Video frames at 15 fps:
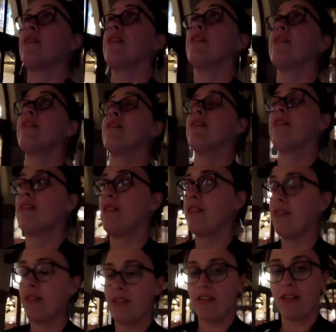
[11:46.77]
Okay,
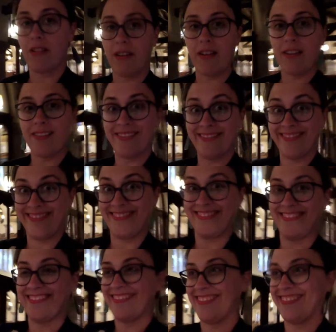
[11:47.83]
now
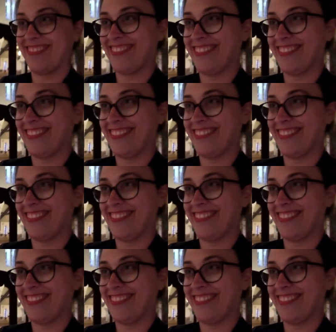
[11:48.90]
we are